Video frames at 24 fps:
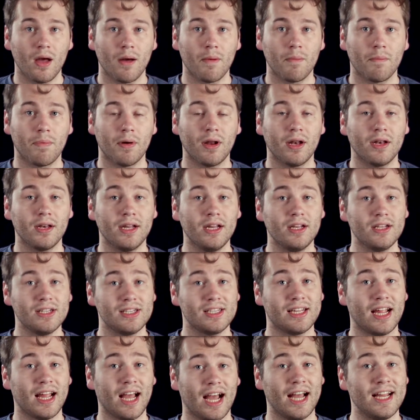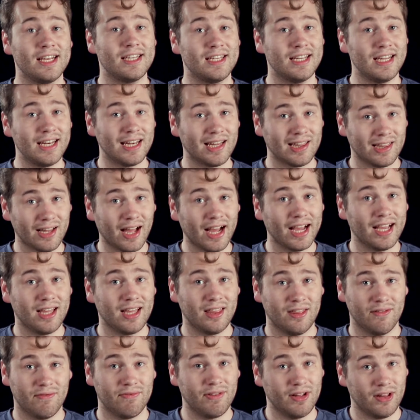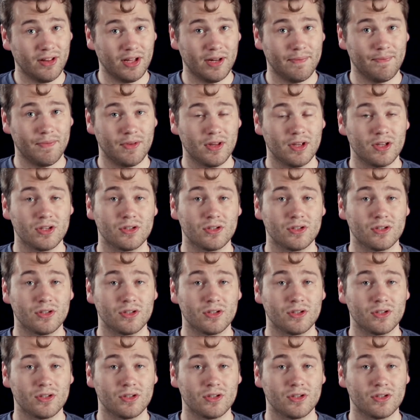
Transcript: but needless to say, I did like the villain.